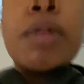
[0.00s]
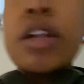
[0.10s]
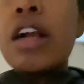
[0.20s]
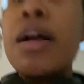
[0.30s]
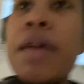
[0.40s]
I'm gonna
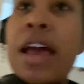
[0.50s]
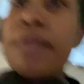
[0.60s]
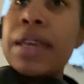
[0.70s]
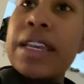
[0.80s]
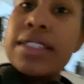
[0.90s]
grab
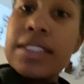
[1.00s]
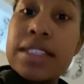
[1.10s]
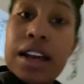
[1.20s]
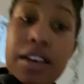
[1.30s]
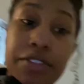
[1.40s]
Emmy's
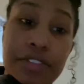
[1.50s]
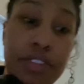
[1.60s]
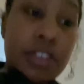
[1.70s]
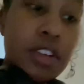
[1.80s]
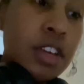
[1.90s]
stuff